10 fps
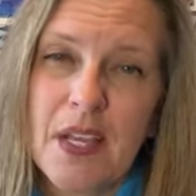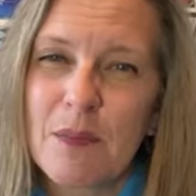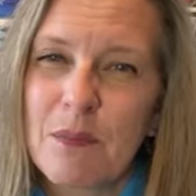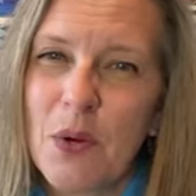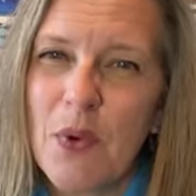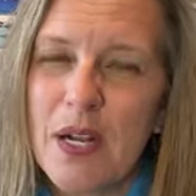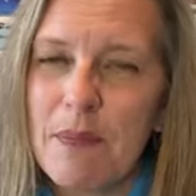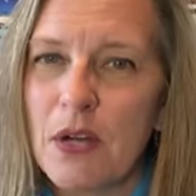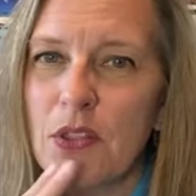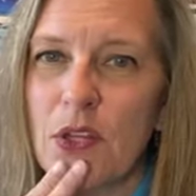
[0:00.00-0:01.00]
But what
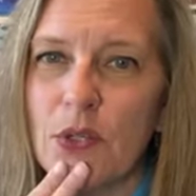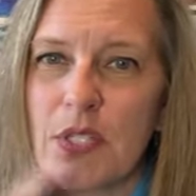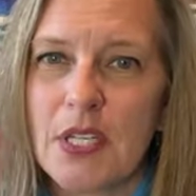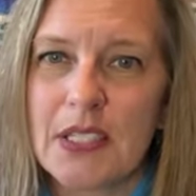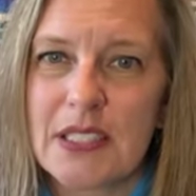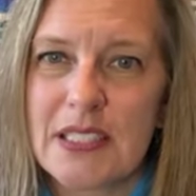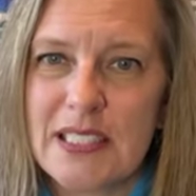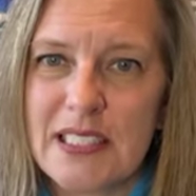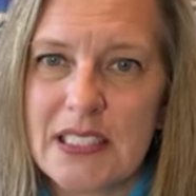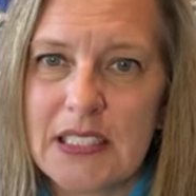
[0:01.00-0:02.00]
about those
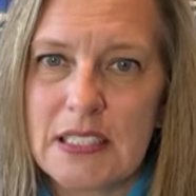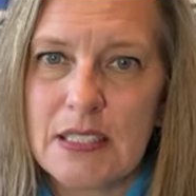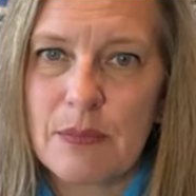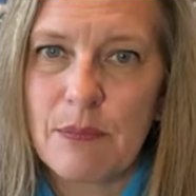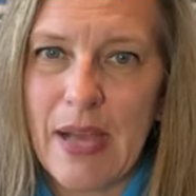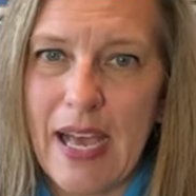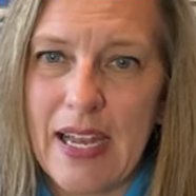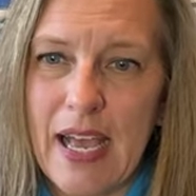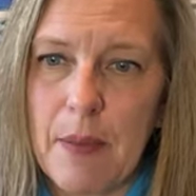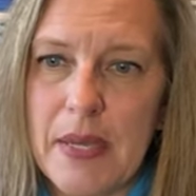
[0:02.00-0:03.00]
bad
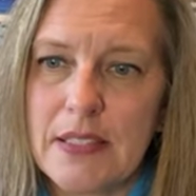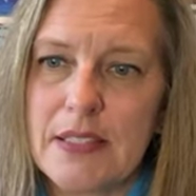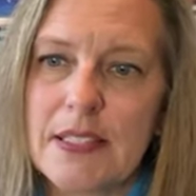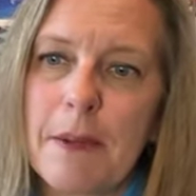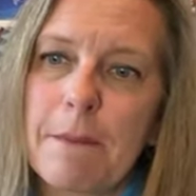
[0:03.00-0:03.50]
habits?